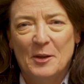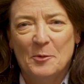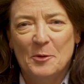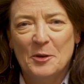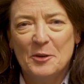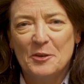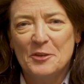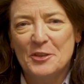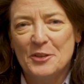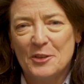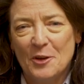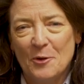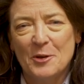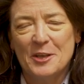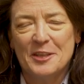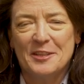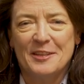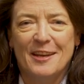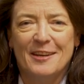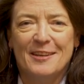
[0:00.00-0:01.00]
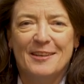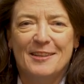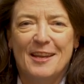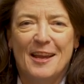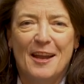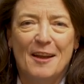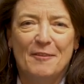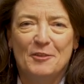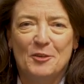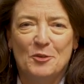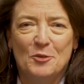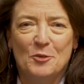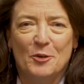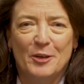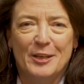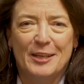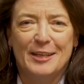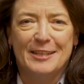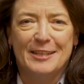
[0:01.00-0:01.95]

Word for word: We are so excited to have you join